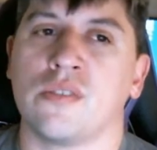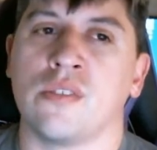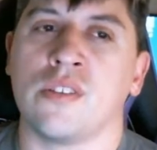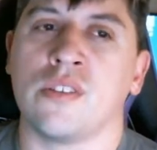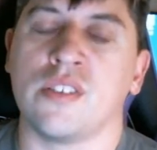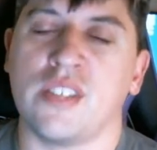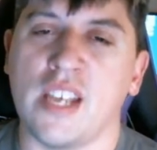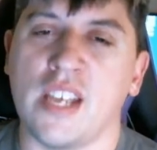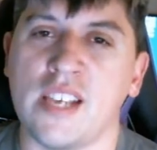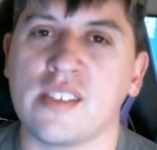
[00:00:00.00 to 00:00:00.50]

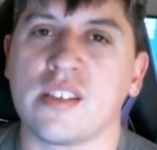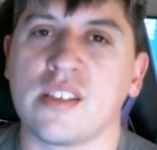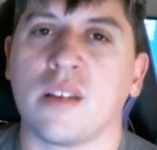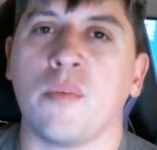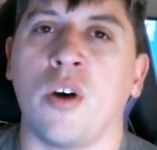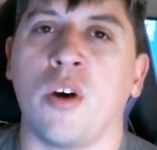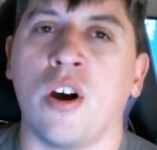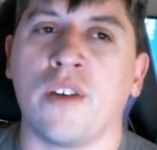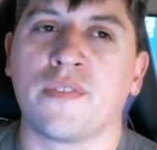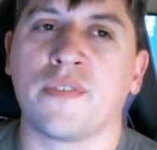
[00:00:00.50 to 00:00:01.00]
the days that I'm
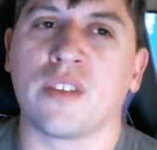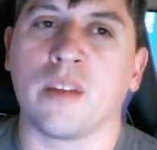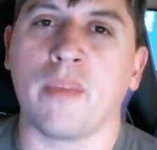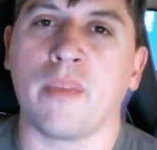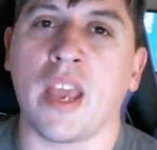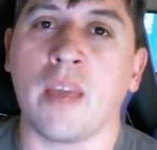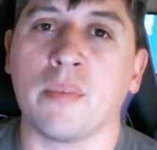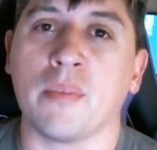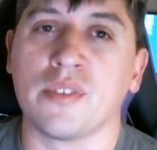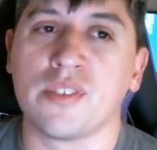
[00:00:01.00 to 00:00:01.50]
off that I'm
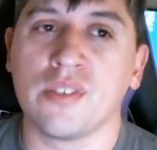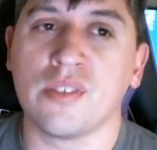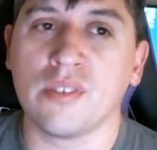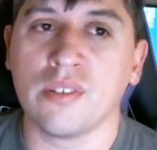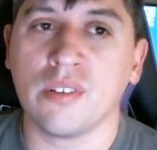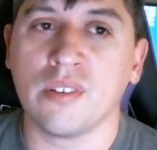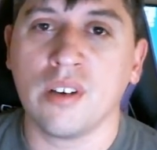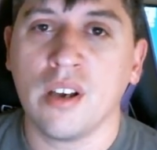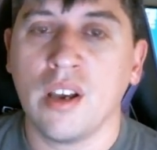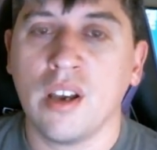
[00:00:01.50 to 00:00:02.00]
able
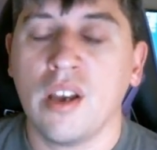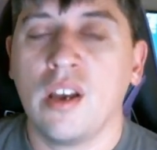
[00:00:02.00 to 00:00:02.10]
to.